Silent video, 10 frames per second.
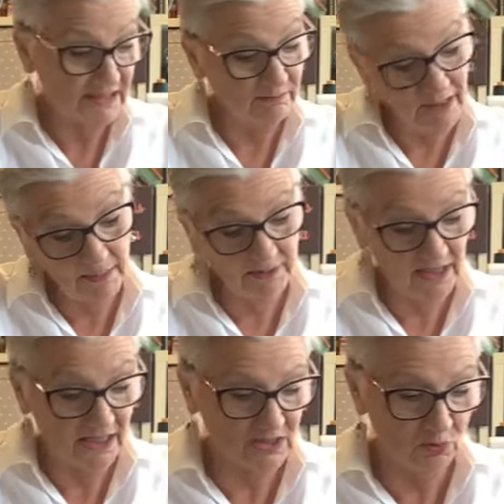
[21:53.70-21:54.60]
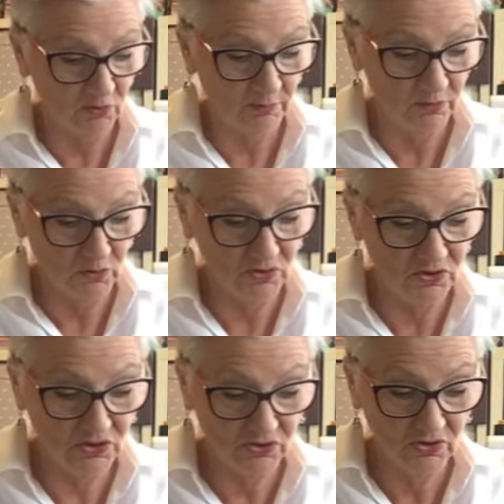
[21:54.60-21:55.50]
and maybe that's what I'm
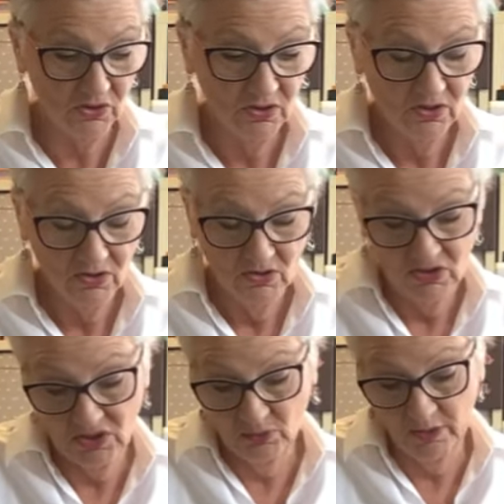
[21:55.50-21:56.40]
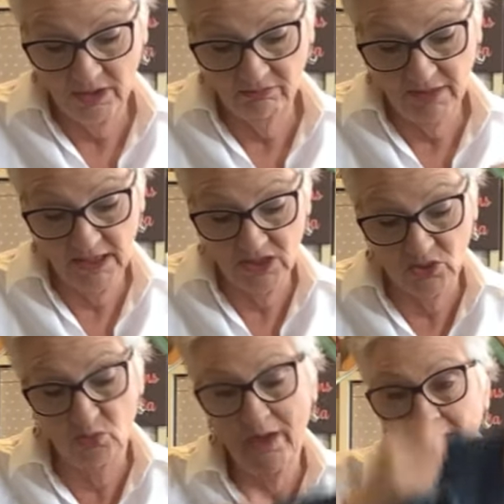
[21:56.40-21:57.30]
used to. So in the
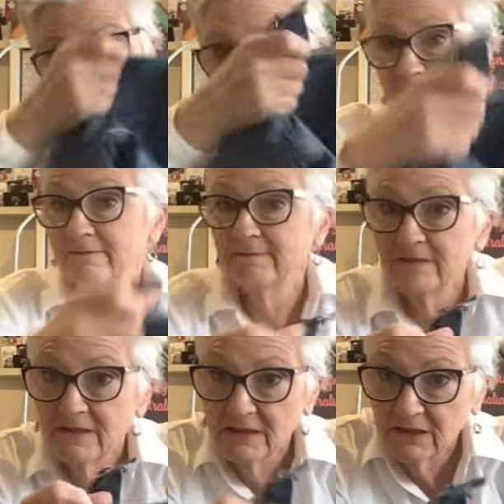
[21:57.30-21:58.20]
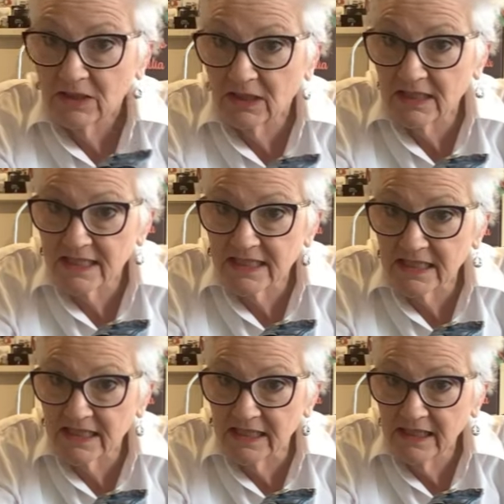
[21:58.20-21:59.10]
ready-to-wear, you can
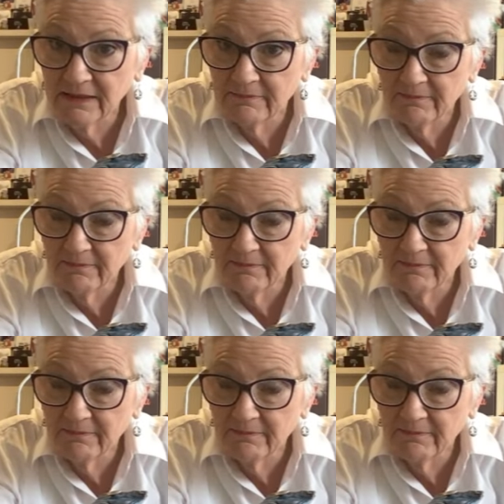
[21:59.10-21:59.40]
see